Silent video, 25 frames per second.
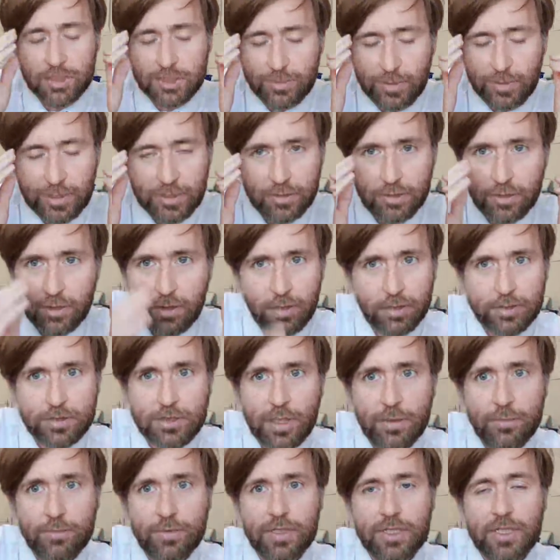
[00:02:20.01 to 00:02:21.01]
I'm not going to spend a
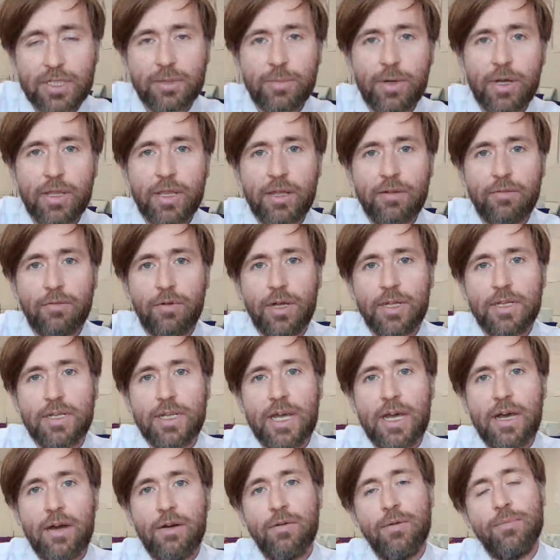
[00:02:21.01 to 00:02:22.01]
lot of time thinking about that
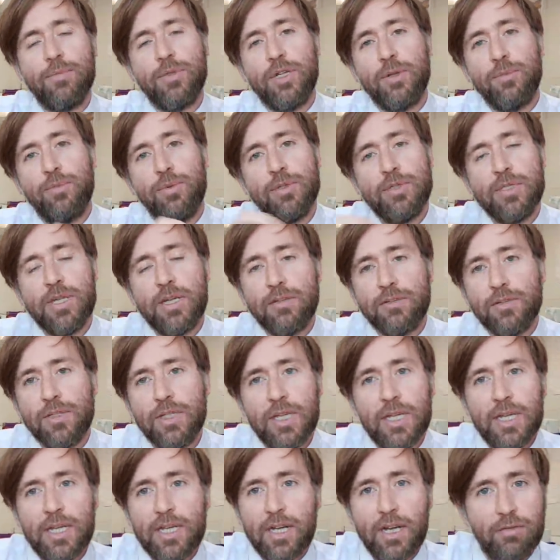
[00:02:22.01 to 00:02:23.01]
right now. I'm going to put
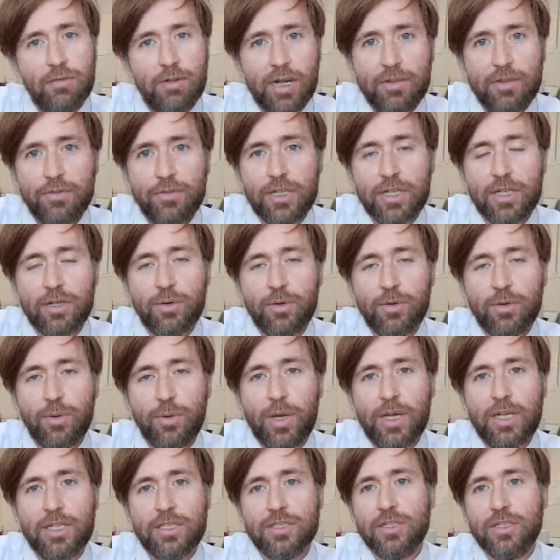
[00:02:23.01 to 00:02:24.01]
down a relevant
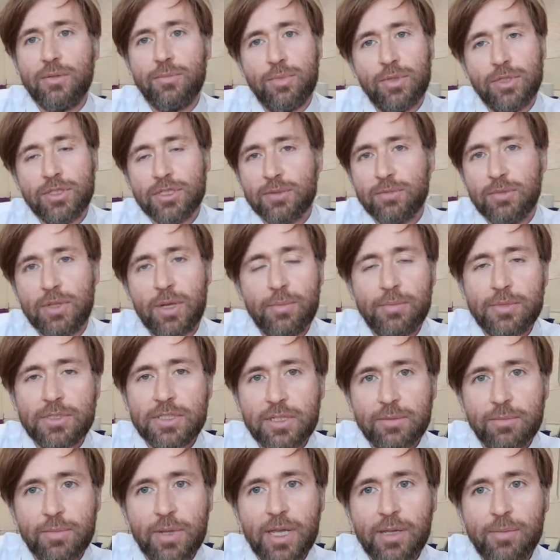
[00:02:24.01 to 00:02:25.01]
equation and put some numbers
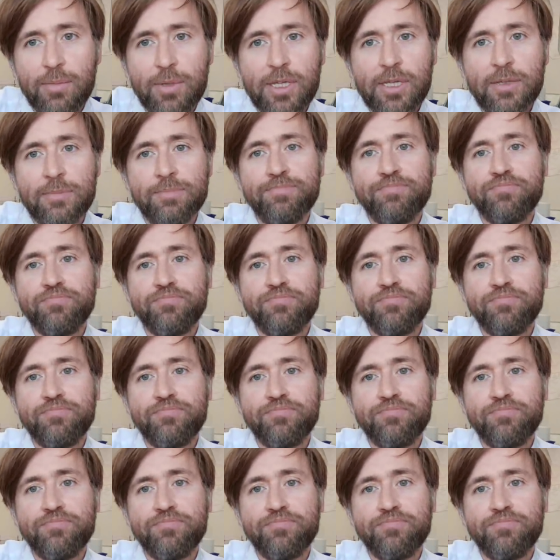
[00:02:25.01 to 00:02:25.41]
in, maybe.